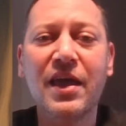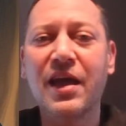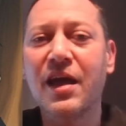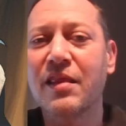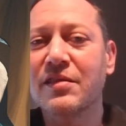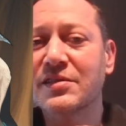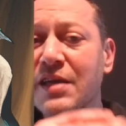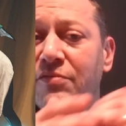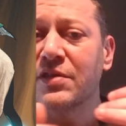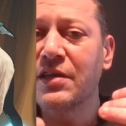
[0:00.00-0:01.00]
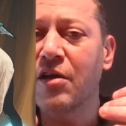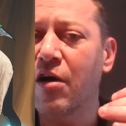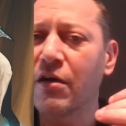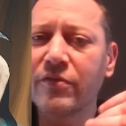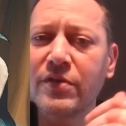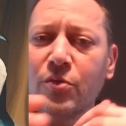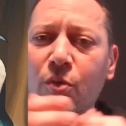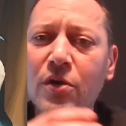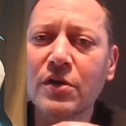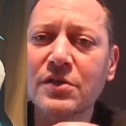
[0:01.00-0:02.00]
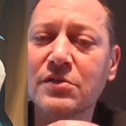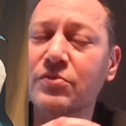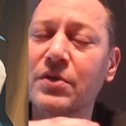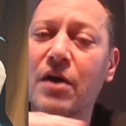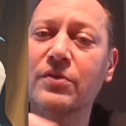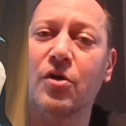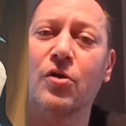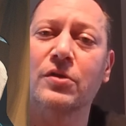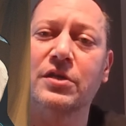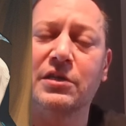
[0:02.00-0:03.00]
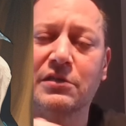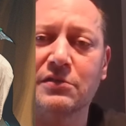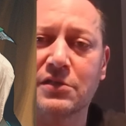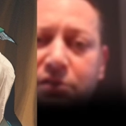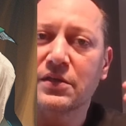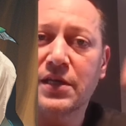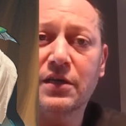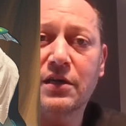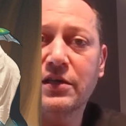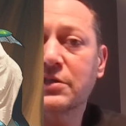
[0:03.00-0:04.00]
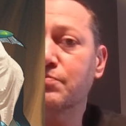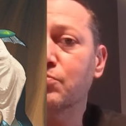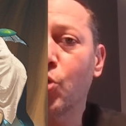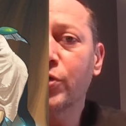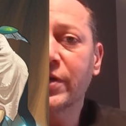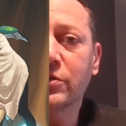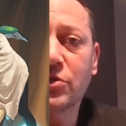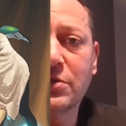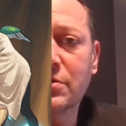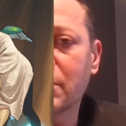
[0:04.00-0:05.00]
and 17 Harvey Awards throughout all the years. Saga is more than just